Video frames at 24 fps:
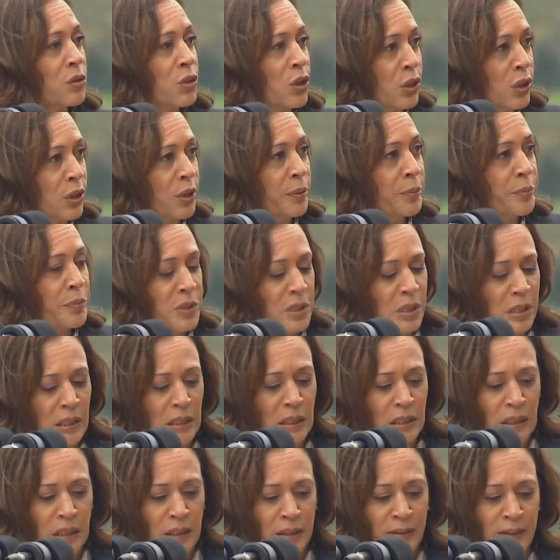terms
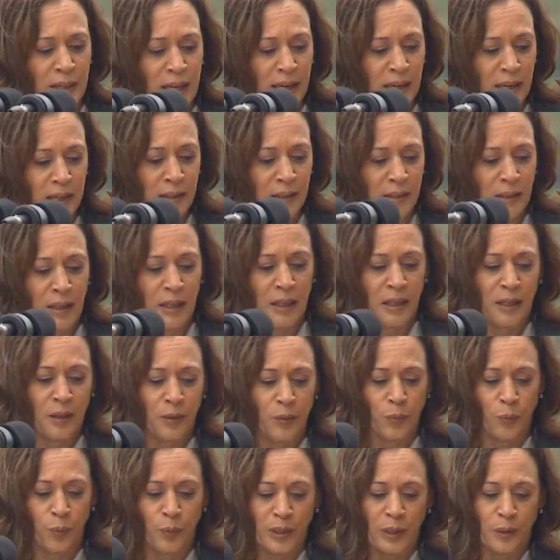that
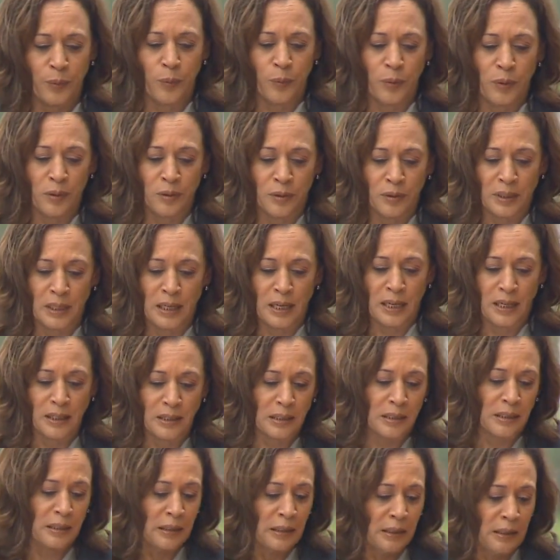we will
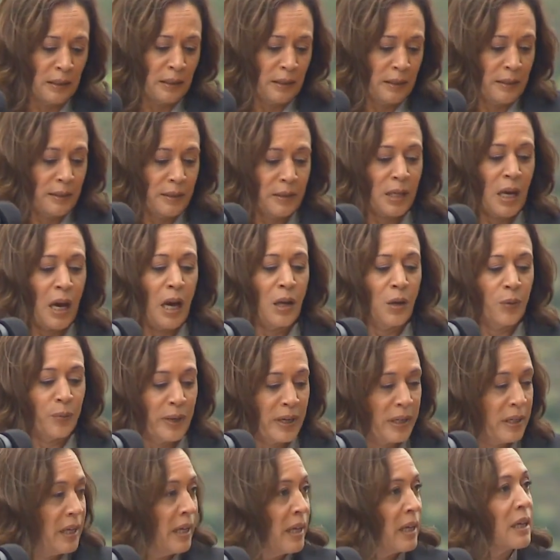not
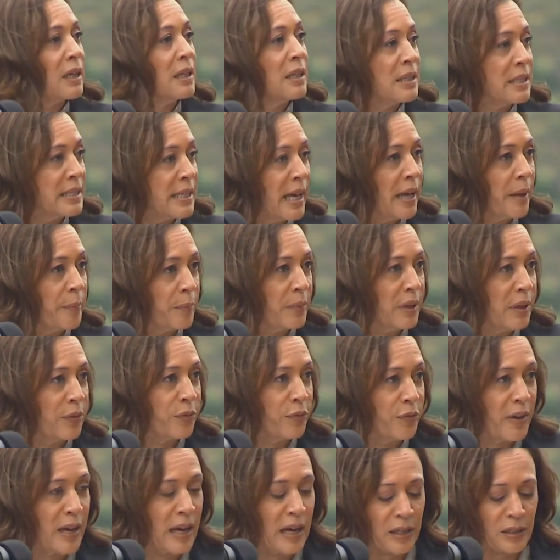tolerate and condemn, in
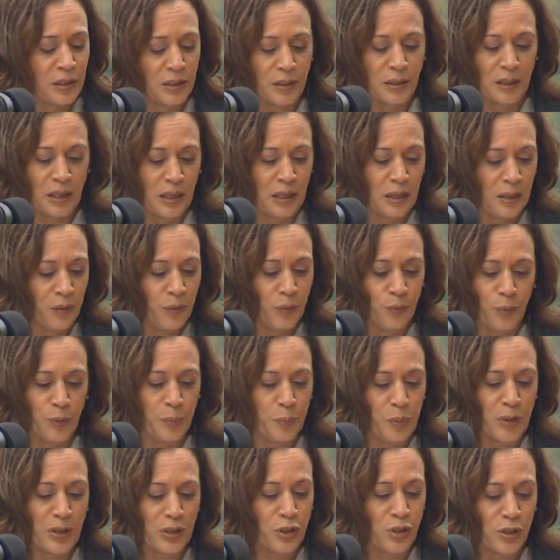fact,
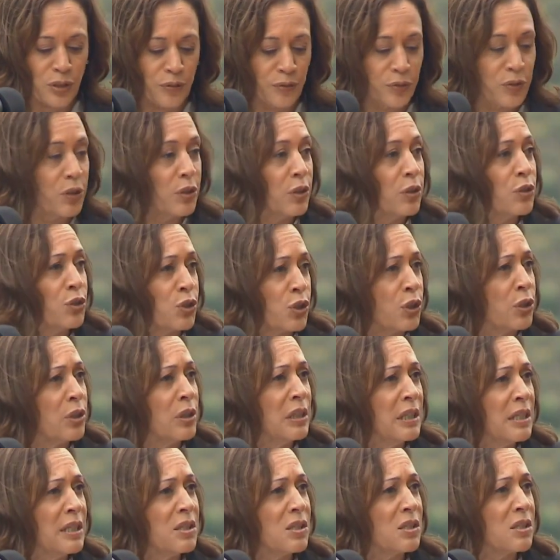repression of
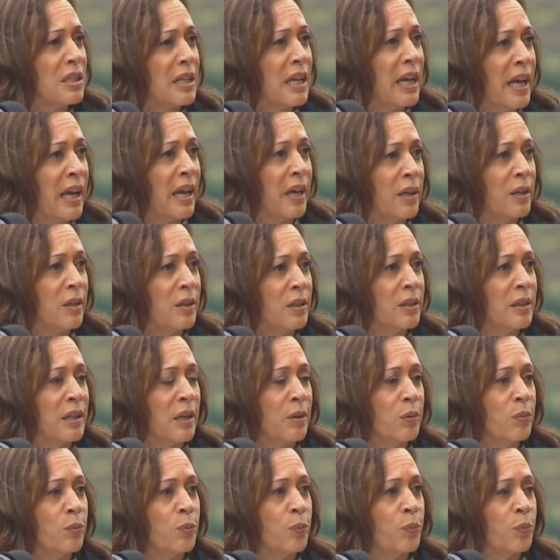journalists, and
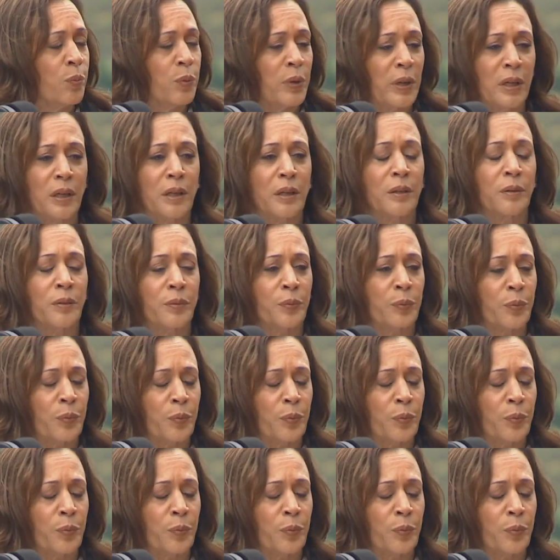that we